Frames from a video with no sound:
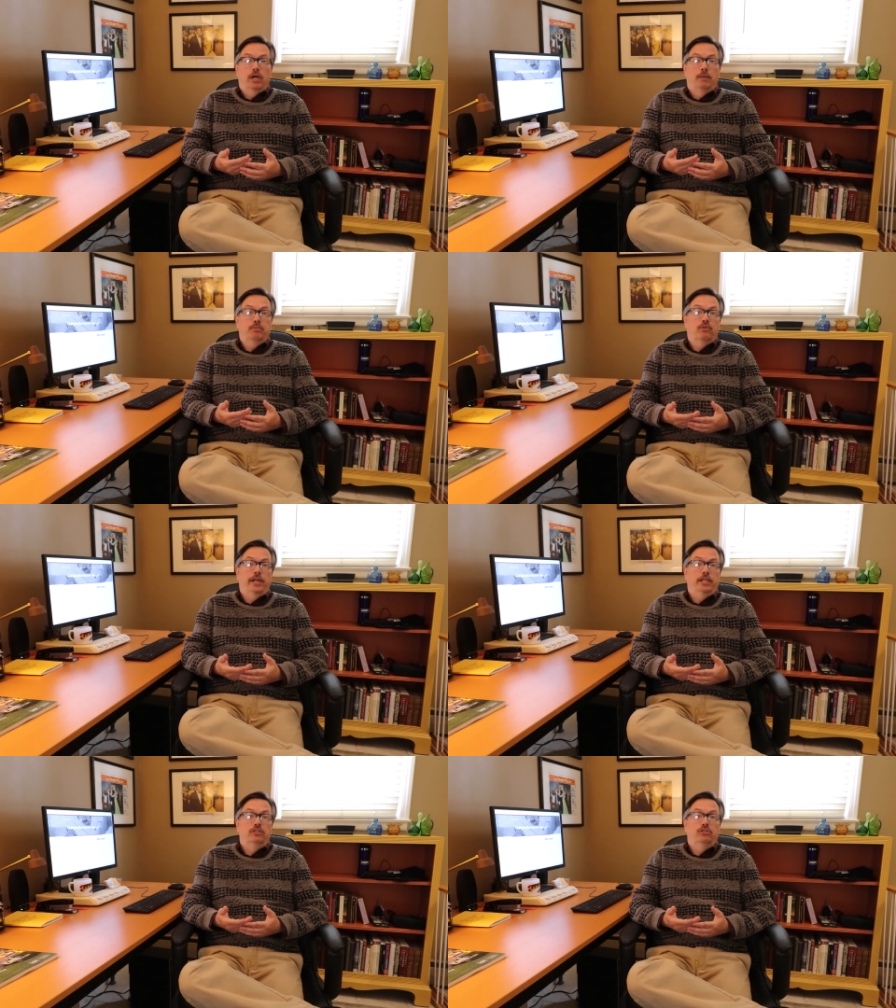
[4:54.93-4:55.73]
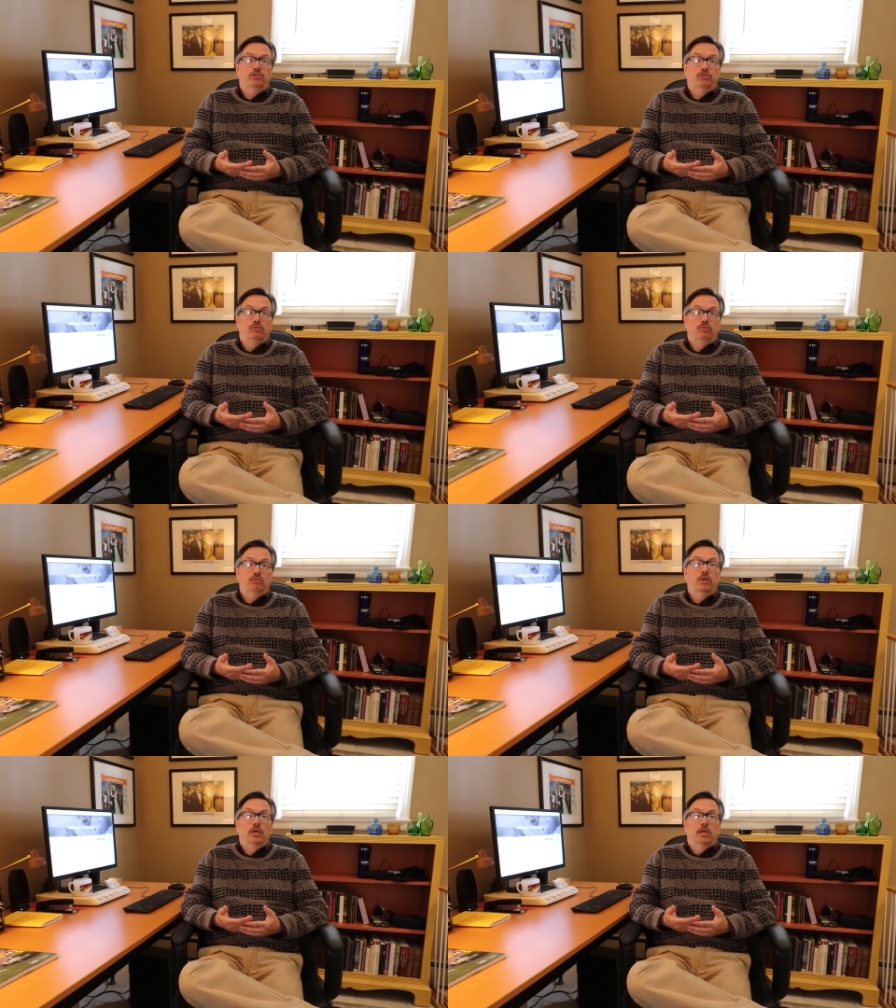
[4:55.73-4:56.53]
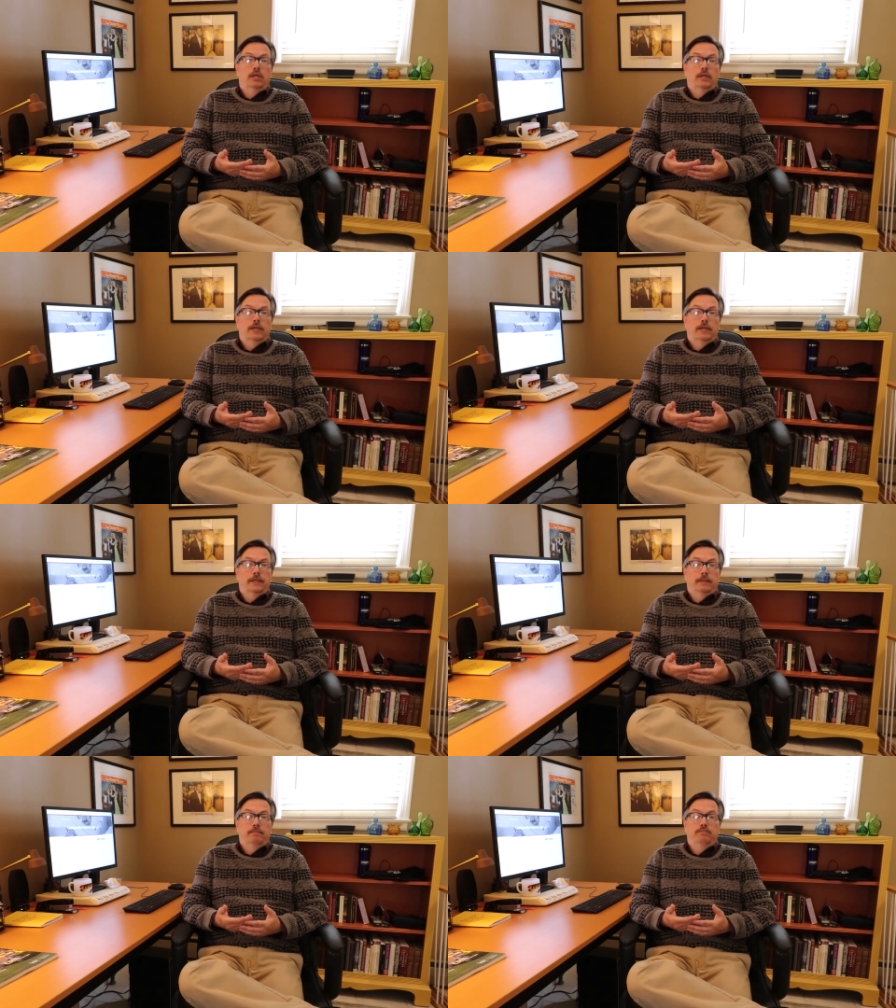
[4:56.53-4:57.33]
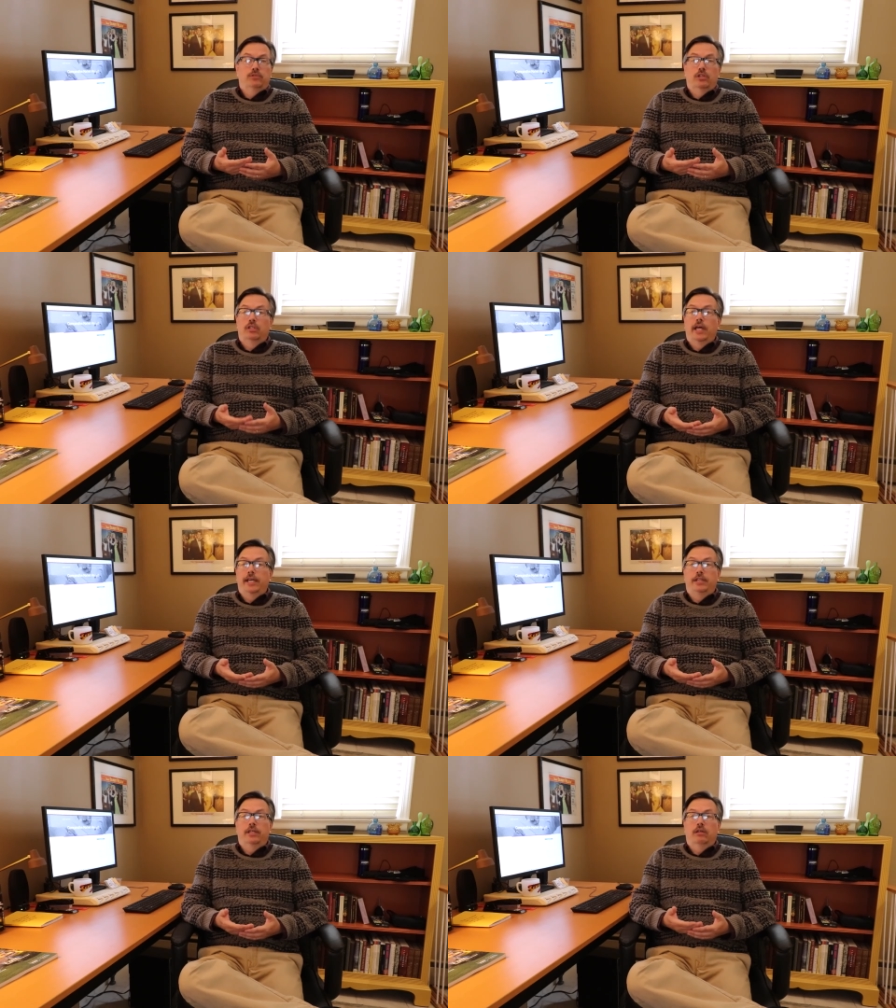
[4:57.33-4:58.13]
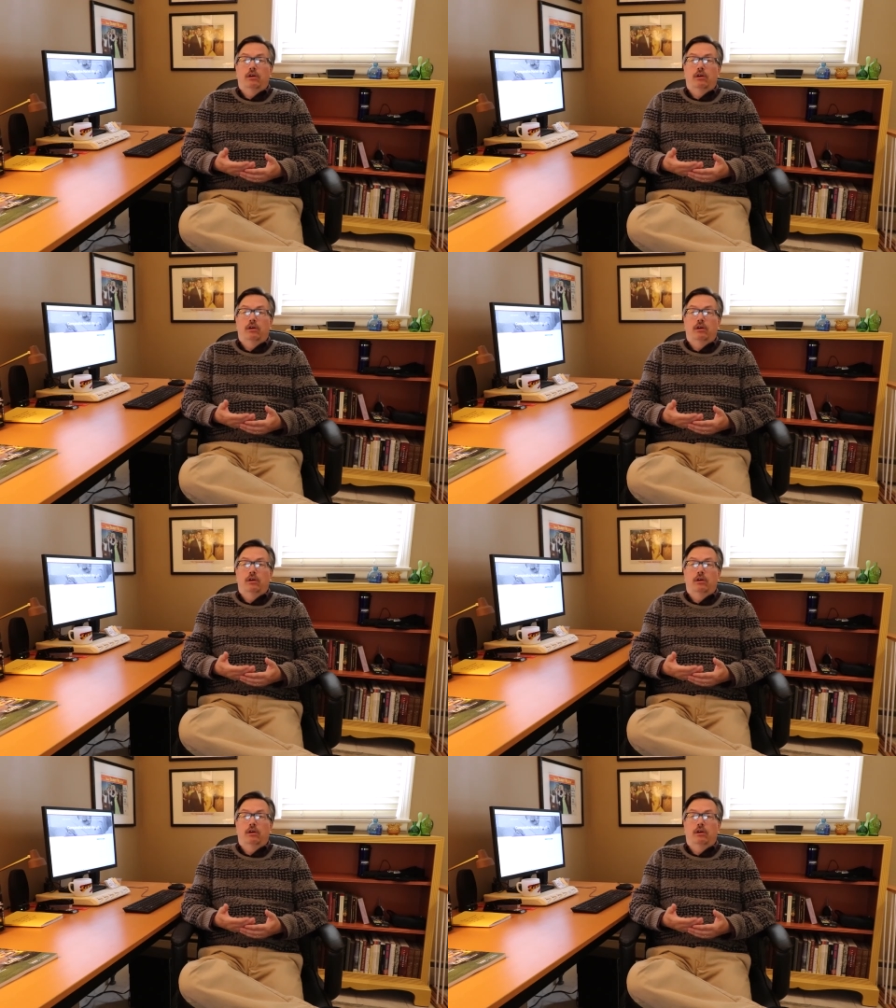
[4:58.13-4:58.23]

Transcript: upgrades to to lighting,